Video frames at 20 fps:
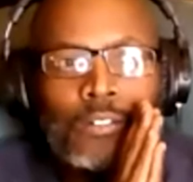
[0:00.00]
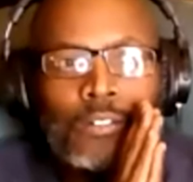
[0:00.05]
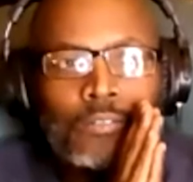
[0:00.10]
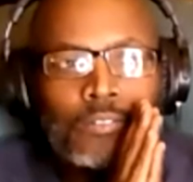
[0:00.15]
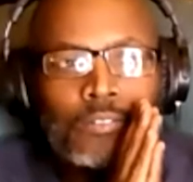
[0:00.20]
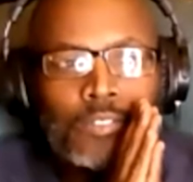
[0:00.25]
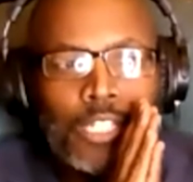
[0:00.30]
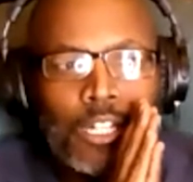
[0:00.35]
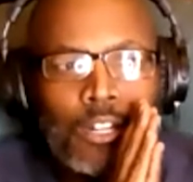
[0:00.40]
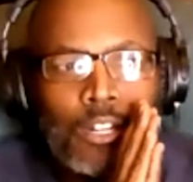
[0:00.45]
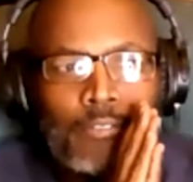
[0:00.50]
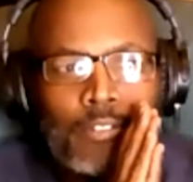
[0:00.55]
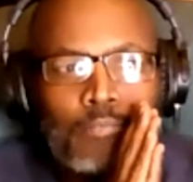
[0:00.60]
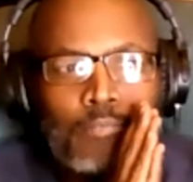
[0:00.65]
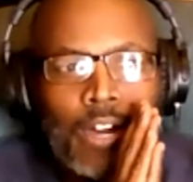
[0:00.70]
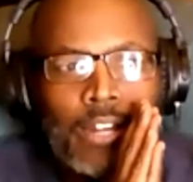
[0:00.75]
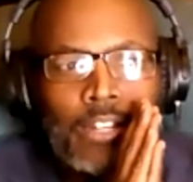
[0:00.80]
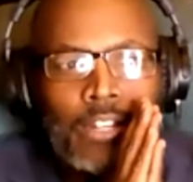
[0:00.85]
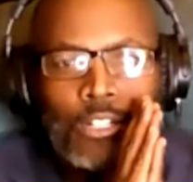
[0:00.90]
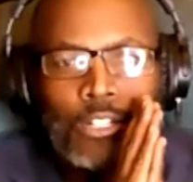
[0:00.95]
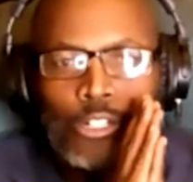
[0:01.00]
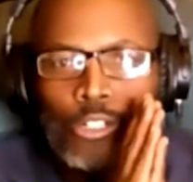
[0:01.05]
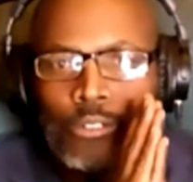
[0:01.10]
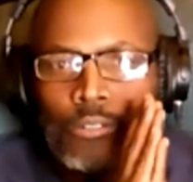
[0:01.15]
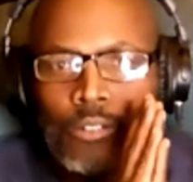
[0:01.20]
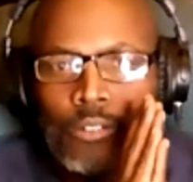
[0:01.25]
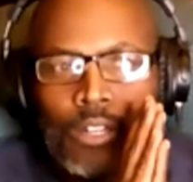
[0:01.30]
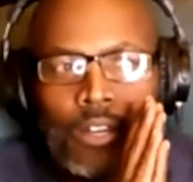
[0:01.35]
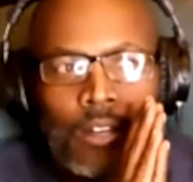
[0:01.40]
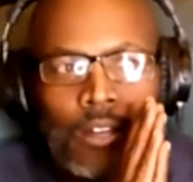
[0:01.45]
tell
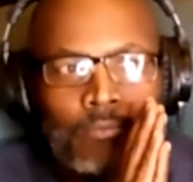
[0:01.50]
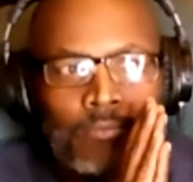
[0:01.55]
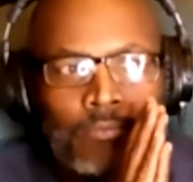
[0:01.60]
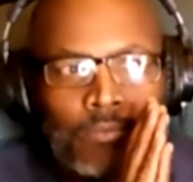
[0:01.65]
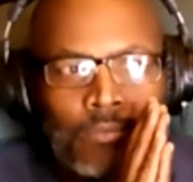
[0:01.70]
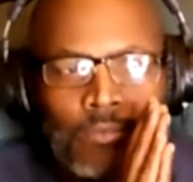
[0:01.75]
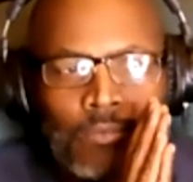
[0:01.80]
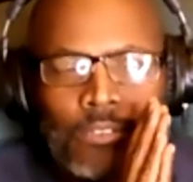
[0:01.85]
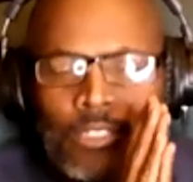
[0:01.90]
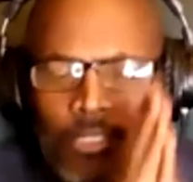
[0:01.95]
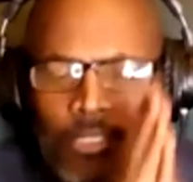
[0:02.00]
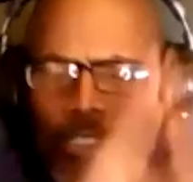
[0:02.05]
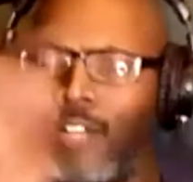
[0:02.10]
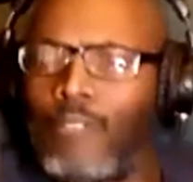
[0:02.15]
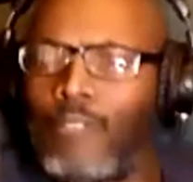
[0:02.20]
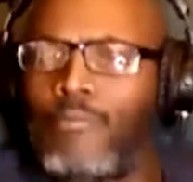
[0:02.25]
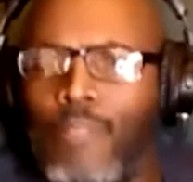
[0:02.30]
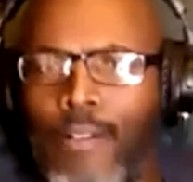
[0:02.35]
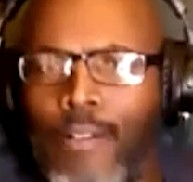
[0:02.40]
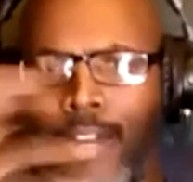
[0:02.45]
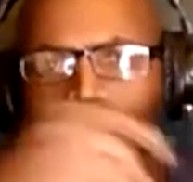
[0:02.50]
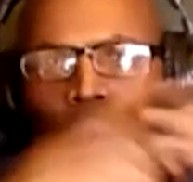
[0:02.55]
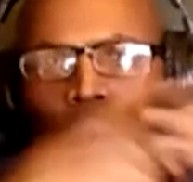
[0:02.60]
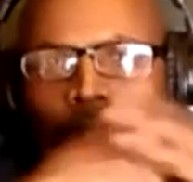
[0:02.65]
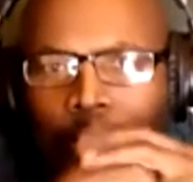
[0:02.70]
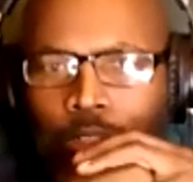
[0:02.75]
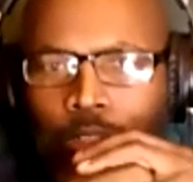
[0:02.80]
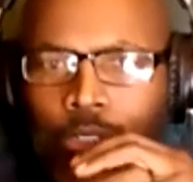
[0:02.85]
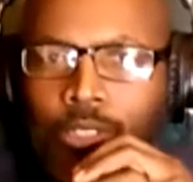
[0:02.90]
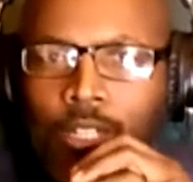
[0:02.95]
everybody tell
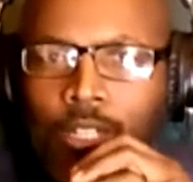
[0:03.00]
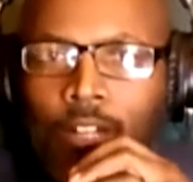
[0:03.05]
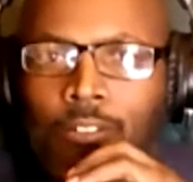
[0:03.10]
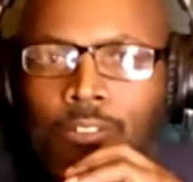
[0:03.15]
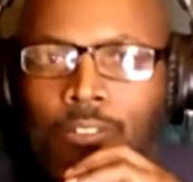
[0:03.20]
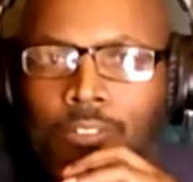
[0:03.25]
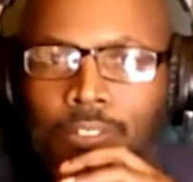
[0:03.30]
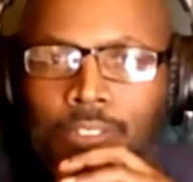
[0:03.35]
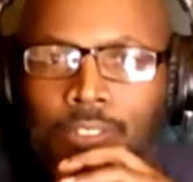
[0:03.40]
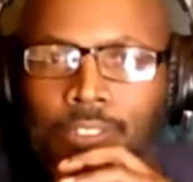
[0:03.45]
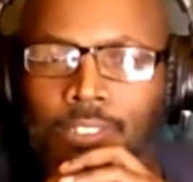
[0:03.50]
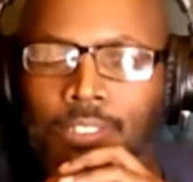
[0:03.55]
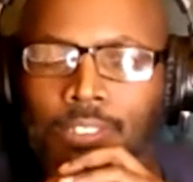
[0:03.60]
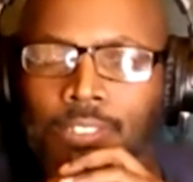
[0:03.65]
everybody about yourself.